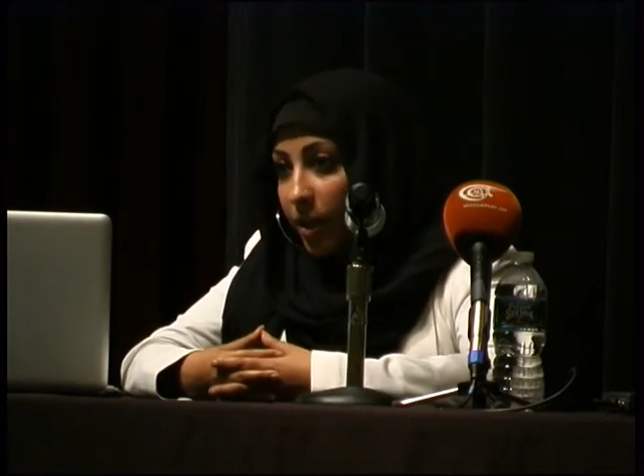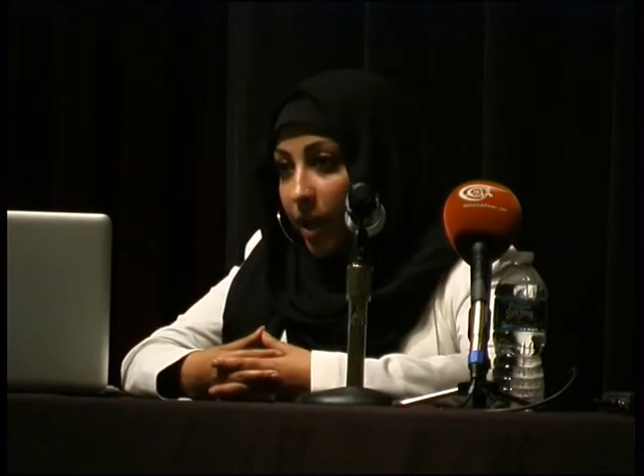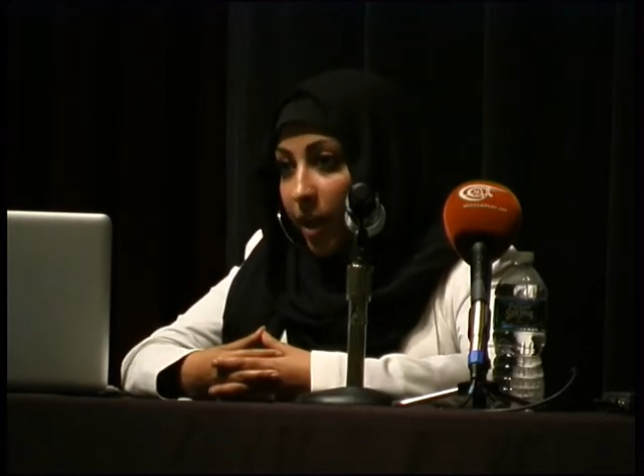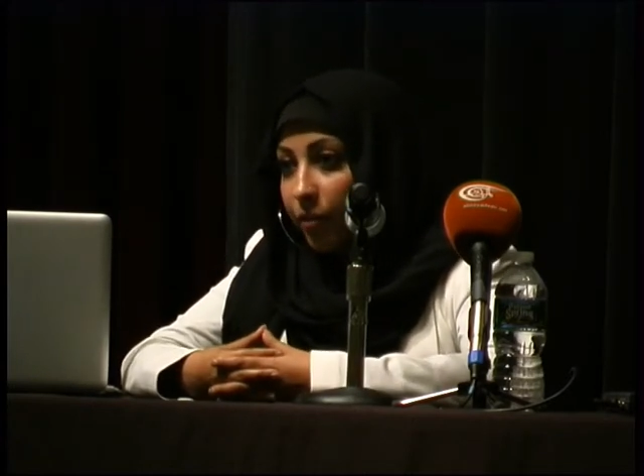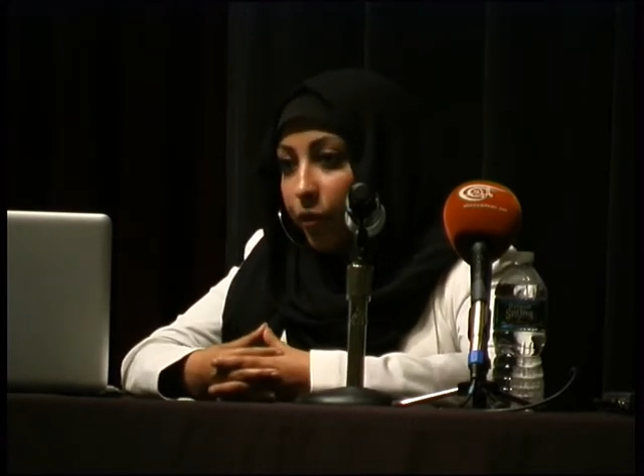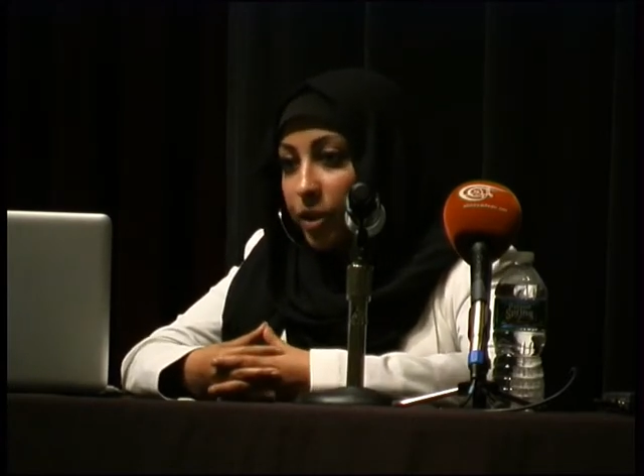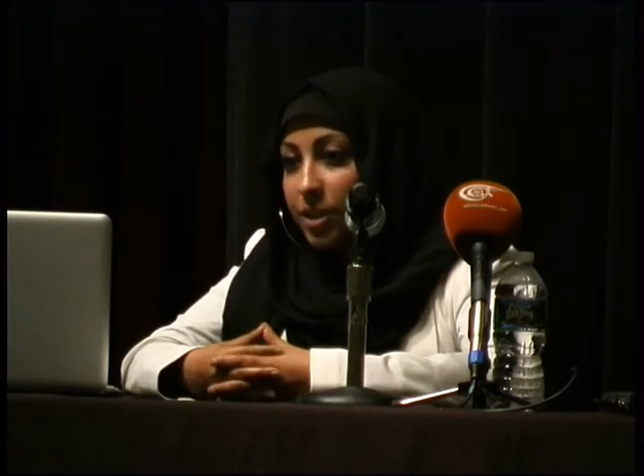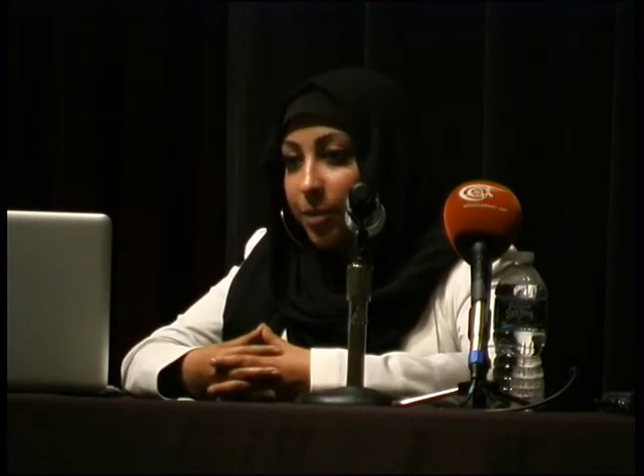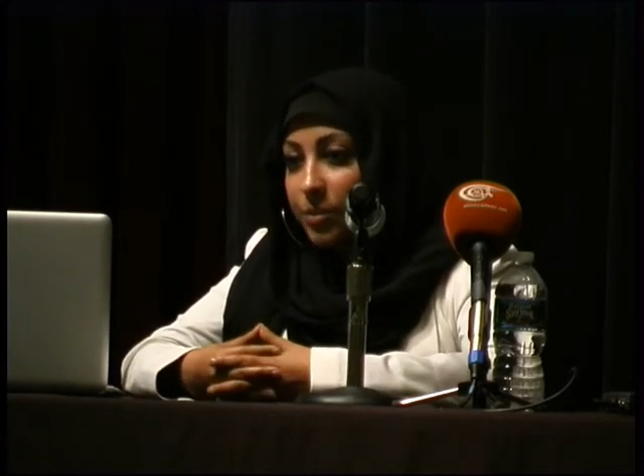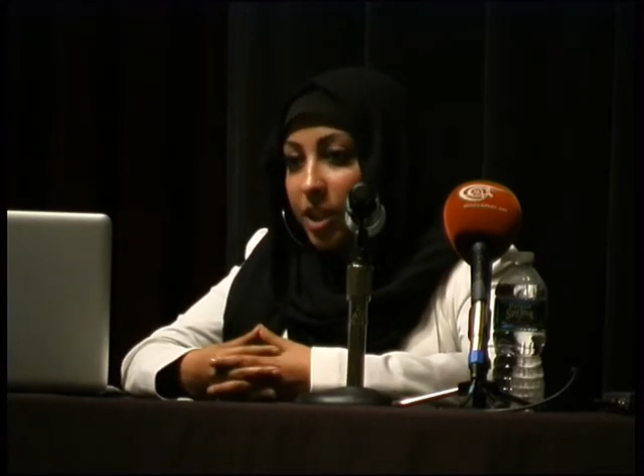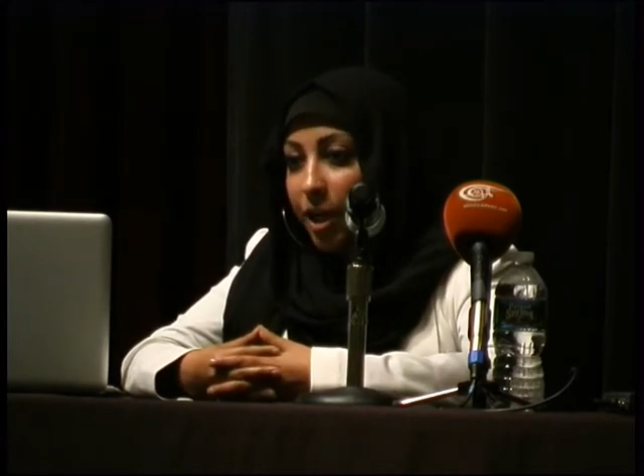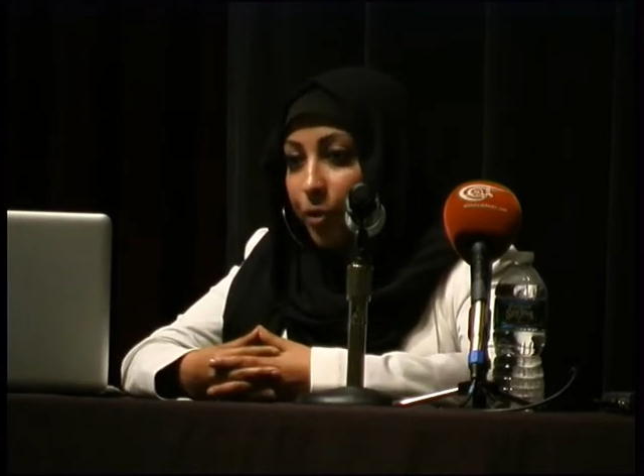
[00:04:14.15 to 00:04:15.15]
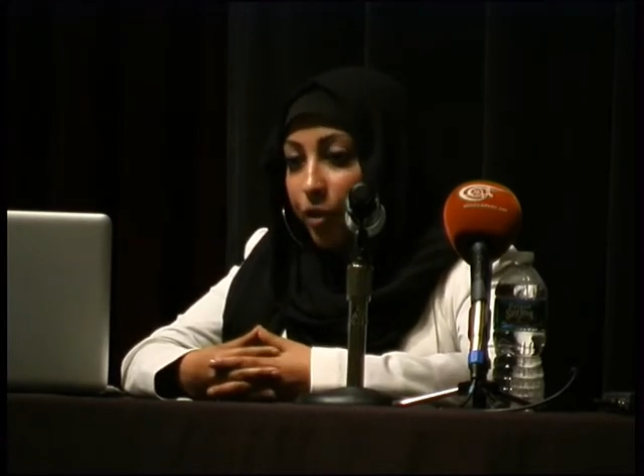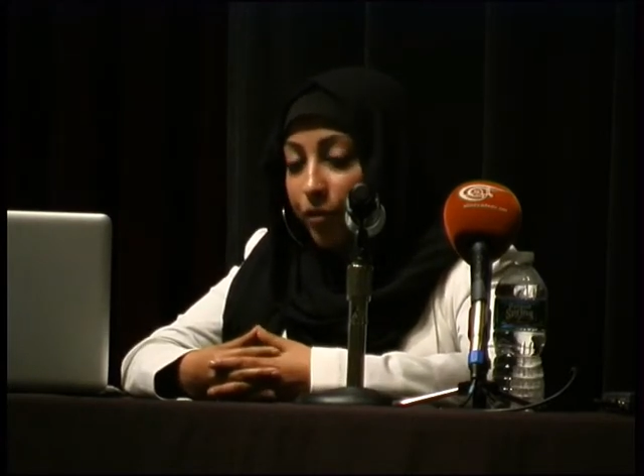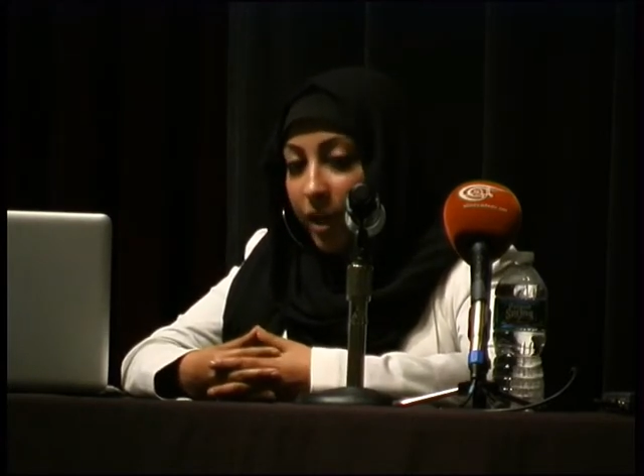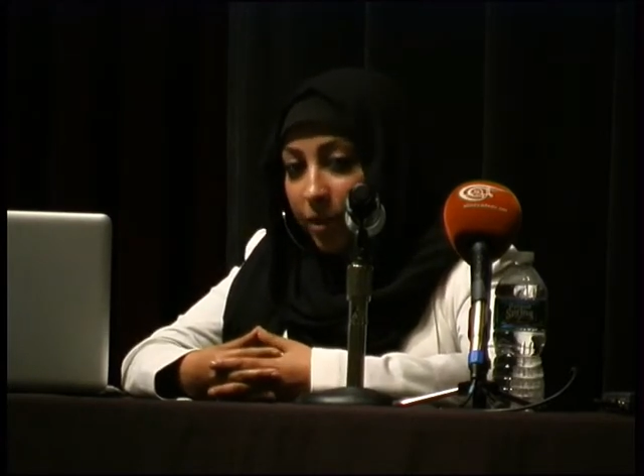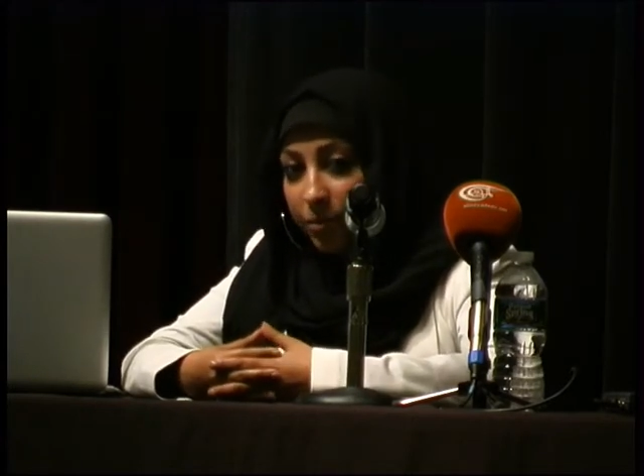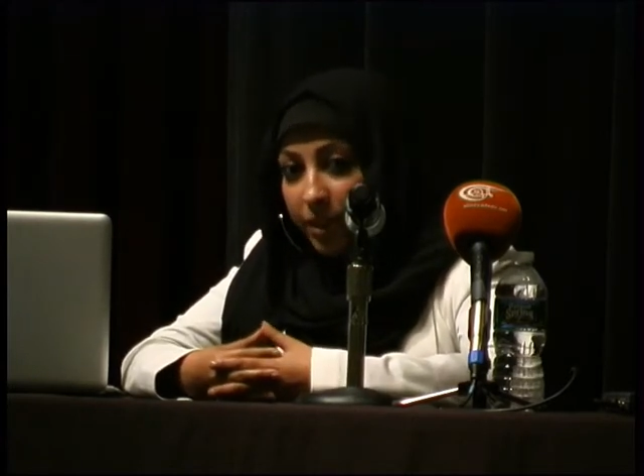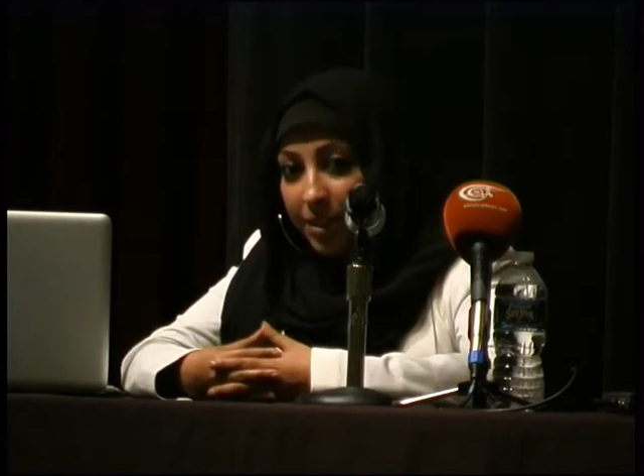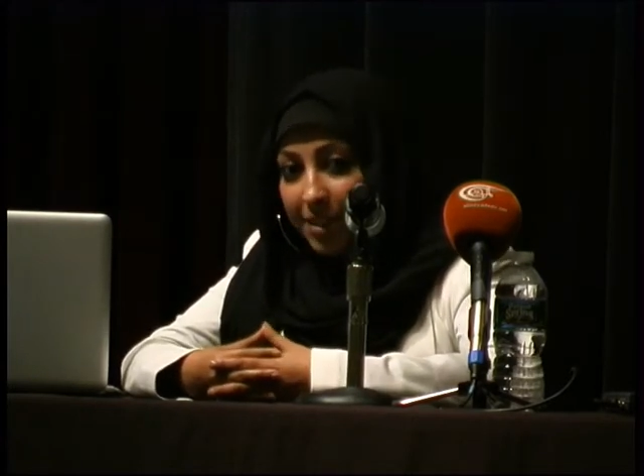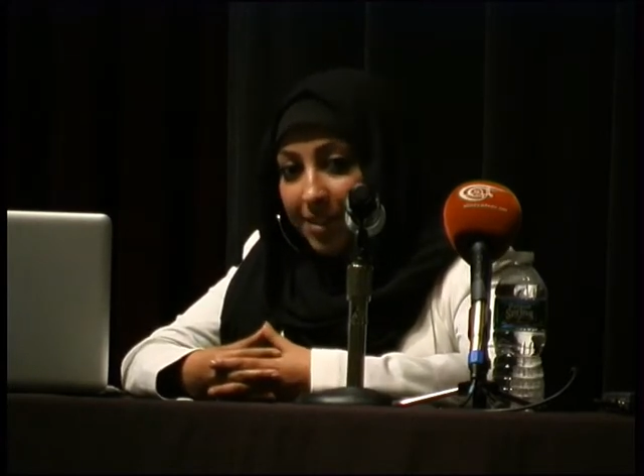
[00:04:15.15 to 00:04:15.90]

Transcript: And for some time, your family does